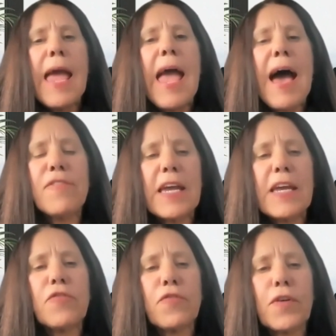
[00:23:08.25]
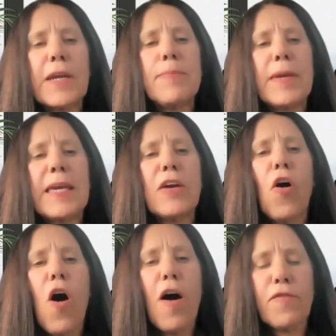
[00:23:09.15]
have a freebie
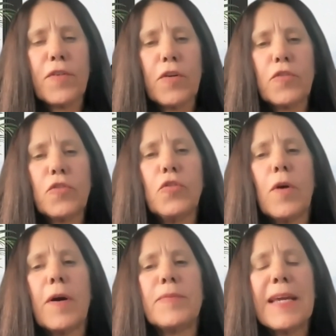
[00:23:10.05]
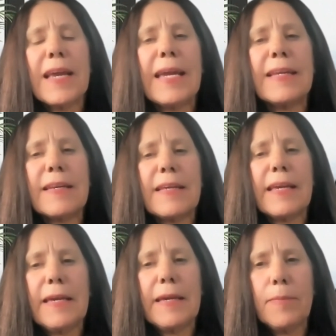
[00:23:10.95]
offer to obtain an
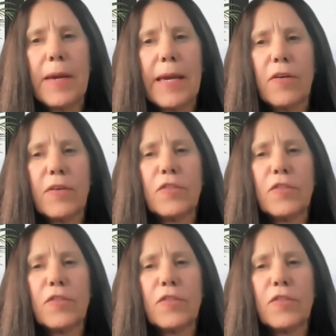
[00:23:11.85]
email?